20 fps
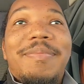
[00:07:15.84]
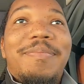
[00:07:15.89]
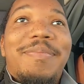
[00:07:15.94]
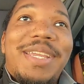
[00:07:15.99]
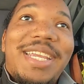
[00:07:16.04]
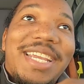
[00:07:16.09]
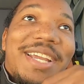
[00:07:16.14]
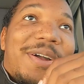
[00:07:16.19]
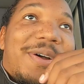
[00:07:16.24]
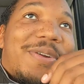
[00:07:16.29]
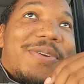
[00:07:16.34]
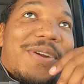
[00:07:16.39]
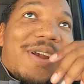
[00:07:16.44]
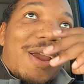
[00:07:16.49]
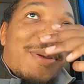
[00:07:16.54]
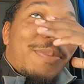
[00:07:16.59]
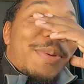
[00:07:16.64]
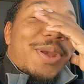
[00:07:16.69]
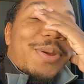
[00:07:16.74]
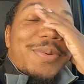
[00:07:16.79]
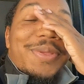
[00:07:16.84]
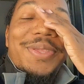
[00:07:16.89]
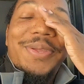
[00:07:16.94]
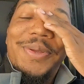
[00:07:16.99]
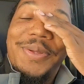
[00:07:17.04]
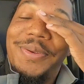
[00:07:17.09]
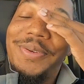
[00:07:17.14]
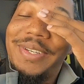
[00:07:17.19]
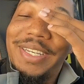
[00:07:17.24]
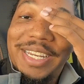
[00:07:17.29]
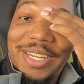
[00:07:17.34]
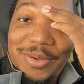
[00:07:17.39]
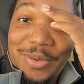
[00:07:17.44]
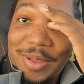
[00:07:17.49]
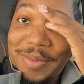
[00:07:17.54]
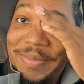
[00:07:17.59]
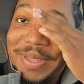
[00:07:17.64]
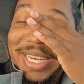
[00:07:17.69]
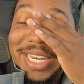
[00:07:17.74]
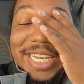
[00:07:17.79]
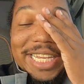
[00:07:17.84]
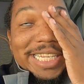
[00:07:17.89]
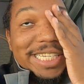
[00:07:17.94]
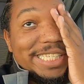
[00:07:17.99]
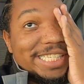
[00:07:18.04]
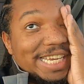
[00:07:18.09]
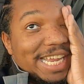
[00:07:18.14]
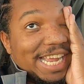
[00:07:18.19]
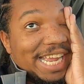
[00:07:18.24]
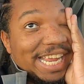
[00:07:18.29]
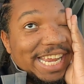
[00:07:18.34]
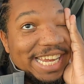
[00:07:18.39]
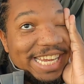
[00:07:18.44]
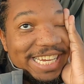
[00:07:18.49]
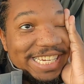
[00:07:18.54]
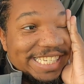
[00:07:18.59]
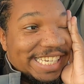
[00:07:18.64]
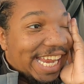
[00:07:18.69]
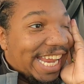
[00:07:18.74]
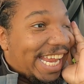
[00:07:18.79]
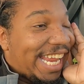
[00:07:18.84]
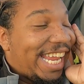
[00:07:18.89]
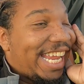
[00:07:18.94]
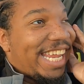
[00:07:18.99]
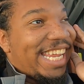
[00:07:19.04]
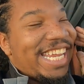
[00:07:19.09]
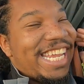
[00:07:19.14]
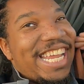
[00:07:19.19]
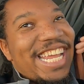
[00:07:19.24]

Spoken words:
being an owner-operator with your own equipment is not easy.